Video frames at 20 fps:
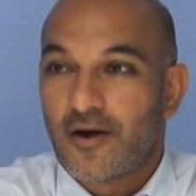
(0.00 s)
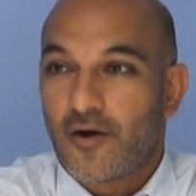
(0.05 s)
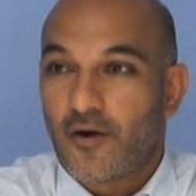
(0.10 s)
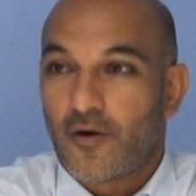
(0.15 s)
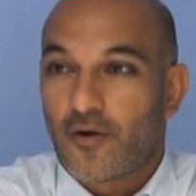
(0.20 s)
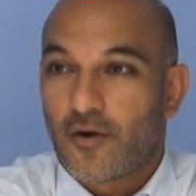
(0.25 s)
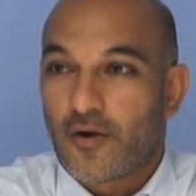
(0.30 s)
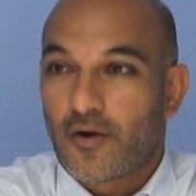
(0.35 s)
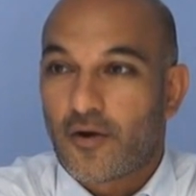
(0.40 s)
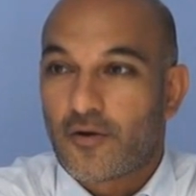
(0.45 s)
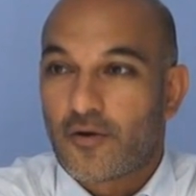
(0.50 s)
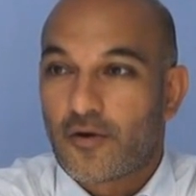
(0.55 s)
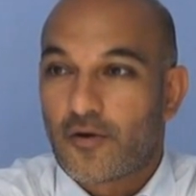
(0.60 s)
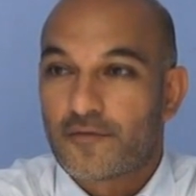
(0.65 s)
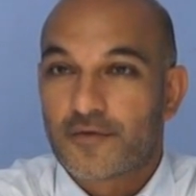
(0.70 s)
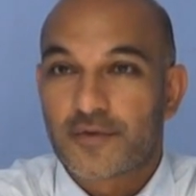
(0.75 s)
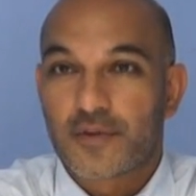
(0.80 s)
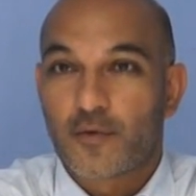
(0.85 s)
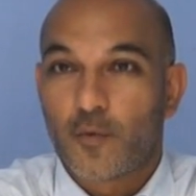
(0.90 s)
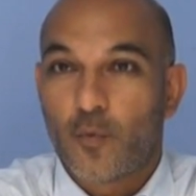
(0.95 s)
All
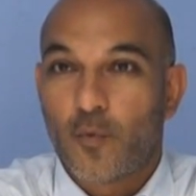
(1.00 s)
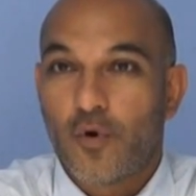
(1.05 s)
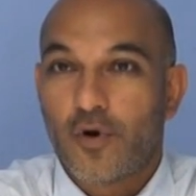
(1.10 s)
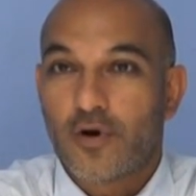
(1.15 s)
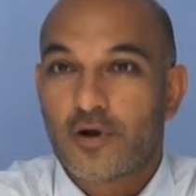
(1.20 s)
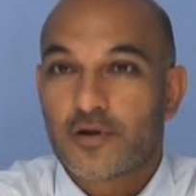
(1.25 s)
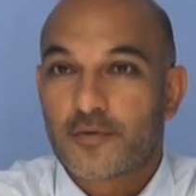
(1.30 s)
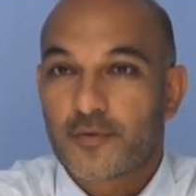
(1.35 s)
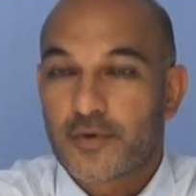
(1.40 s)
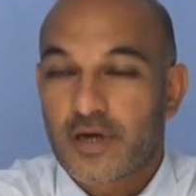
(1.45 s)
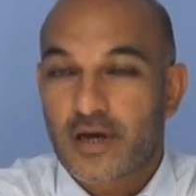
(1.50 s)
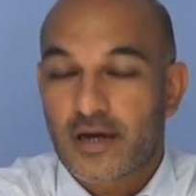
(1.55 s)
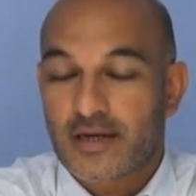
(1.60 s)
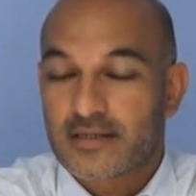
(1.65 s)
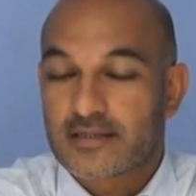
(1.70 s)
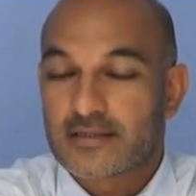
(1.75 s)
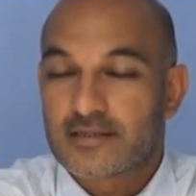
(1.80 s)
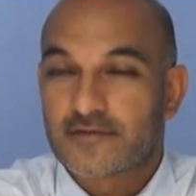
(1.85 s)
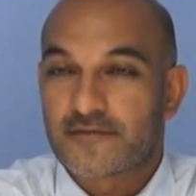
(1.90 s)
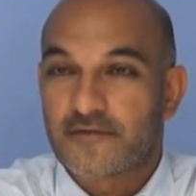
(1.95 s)
over the world we are
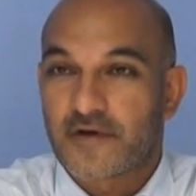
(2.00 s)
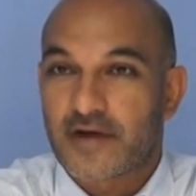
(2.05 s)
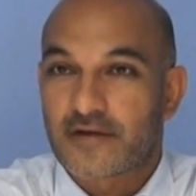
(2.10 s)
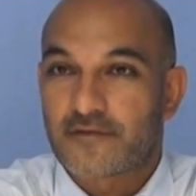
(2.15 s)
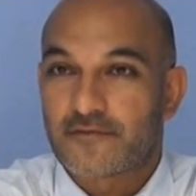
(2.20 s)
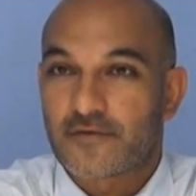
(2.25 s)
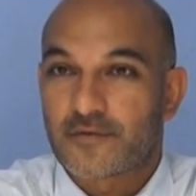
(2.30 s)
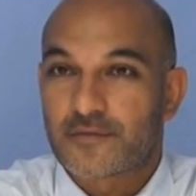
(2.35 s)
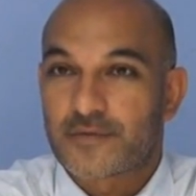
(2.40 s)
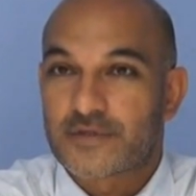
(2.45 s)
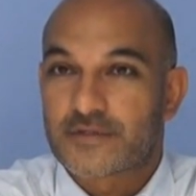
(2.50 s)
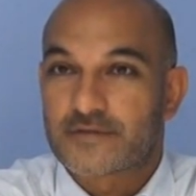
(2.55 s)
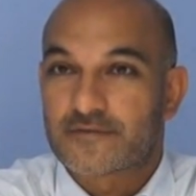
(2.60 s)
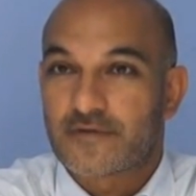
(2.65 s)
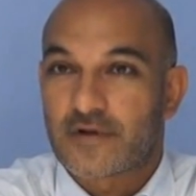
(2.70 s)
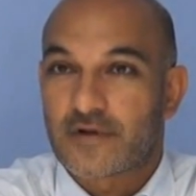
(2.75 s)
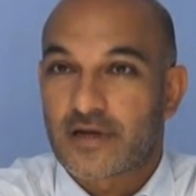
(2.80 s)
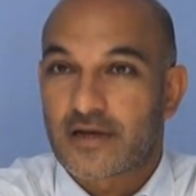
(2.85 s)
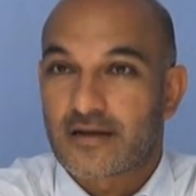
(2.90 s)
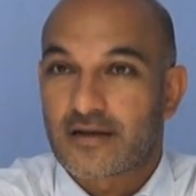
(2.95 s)
identified from this
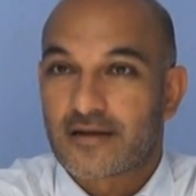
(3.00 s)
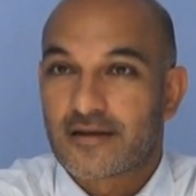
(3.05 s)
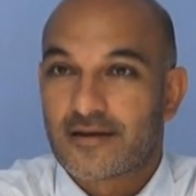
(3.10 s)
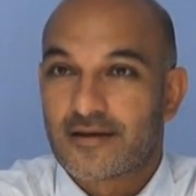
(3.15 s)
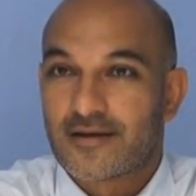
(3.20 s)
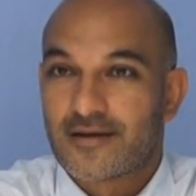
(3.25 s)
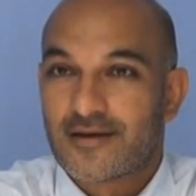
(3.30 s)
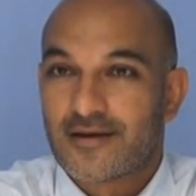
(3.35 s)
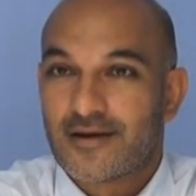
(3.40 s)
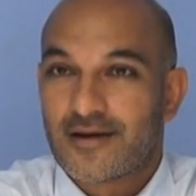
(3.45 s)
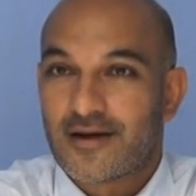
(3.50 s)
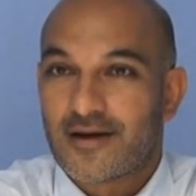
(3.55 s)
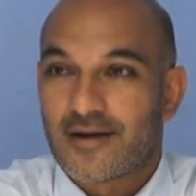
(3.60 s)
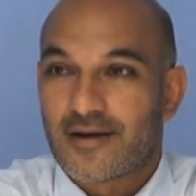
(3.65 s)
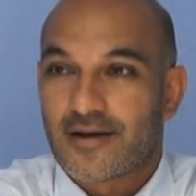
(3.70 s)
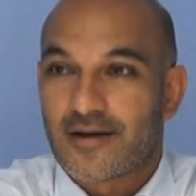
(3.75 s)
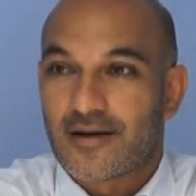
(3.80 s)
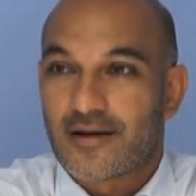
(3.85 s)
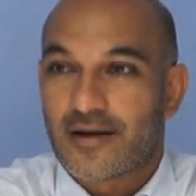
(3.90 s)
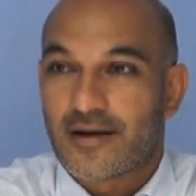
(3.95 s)
flag
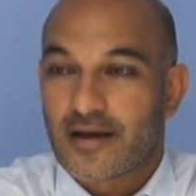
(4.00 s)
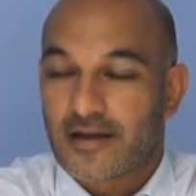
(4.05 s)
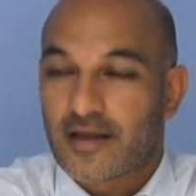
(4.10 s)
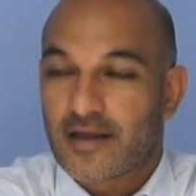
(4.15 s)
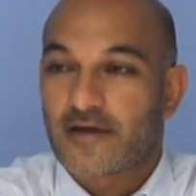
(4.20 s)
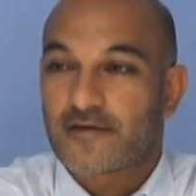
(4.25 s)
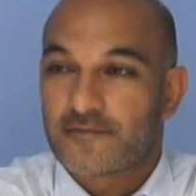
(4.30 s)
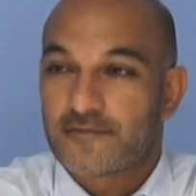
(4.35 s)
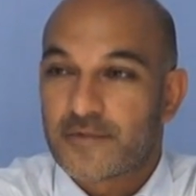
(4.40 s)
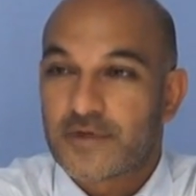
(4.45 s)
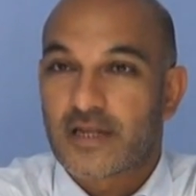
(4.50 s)
and have